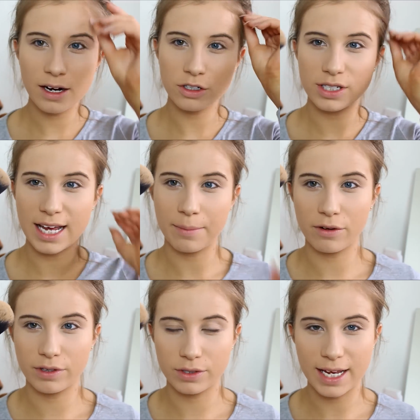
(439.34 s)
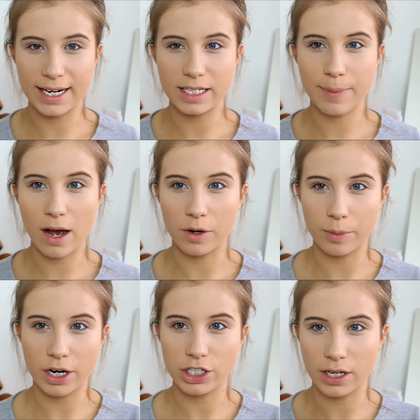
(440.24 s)
And I'll just take my Real Techniques powder
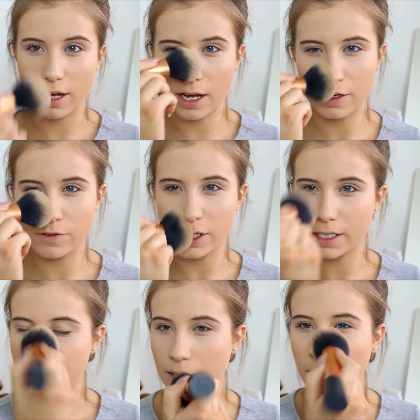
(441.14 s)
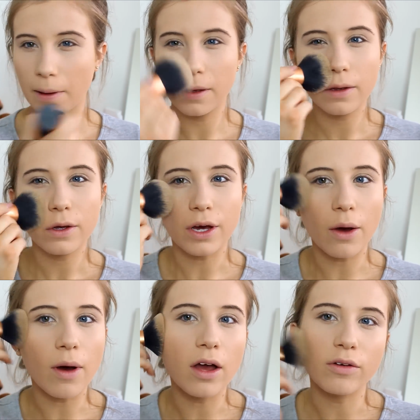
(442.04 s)
brush and kind of just
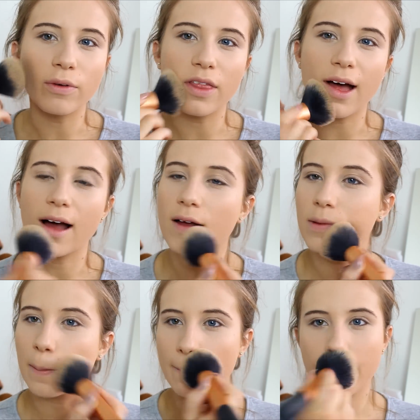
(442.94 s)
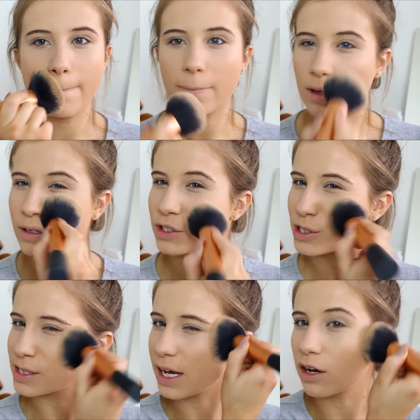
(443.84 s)
go over that and
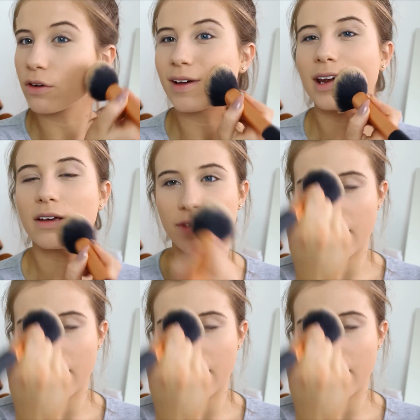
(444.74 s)
just take off any of